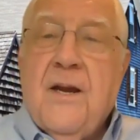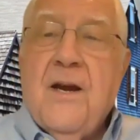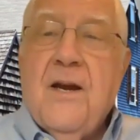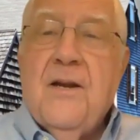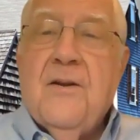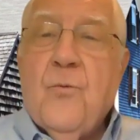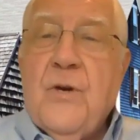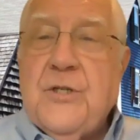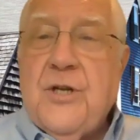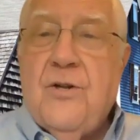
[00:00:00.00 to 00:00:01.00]
can
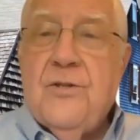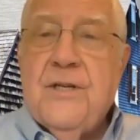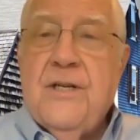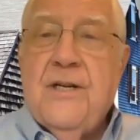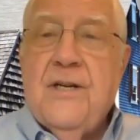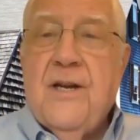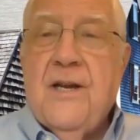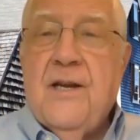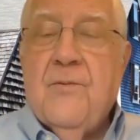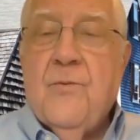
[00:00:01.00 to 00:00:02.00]
result in a
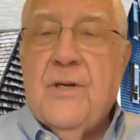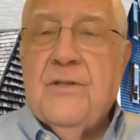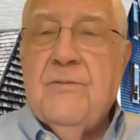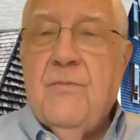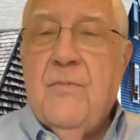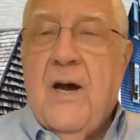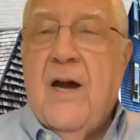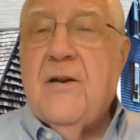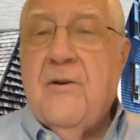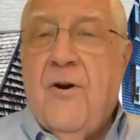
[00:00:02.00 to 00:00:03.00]
what
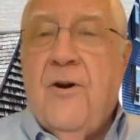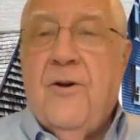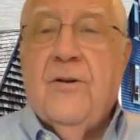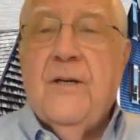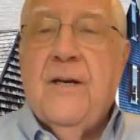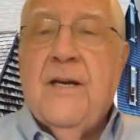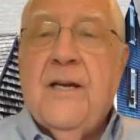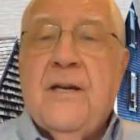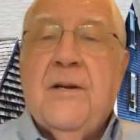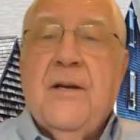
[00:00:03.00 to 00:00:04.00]
I call a
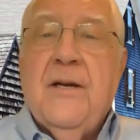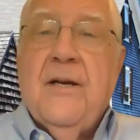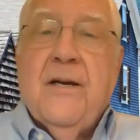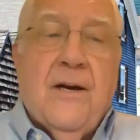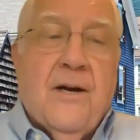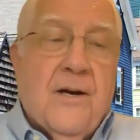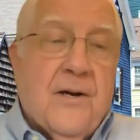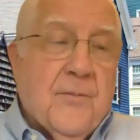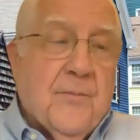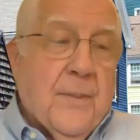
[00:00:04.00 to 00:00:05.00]

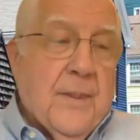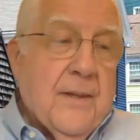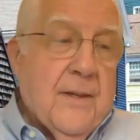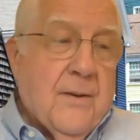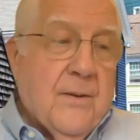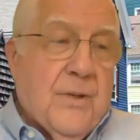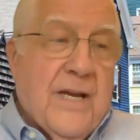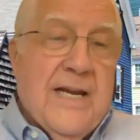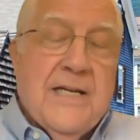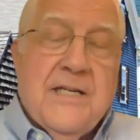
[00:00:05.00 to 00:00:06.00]
uh,
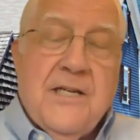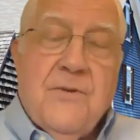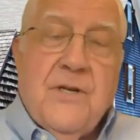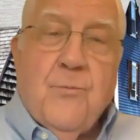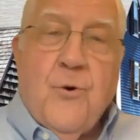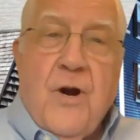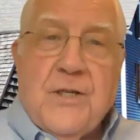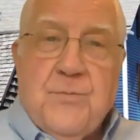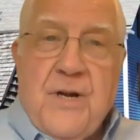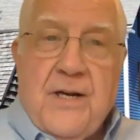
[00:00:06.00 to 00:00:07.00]
plan giving
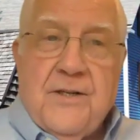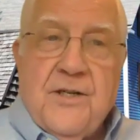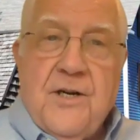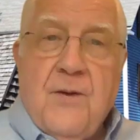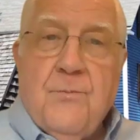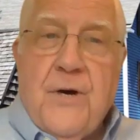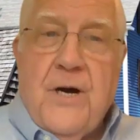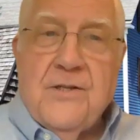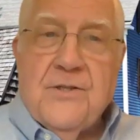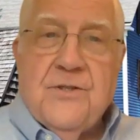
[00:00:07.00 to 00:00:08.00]
prospect
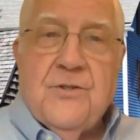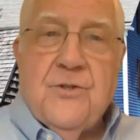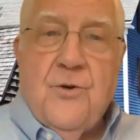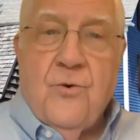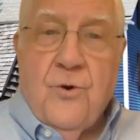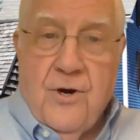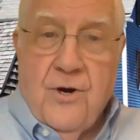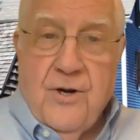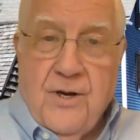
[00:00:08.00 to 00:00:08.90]
composite score,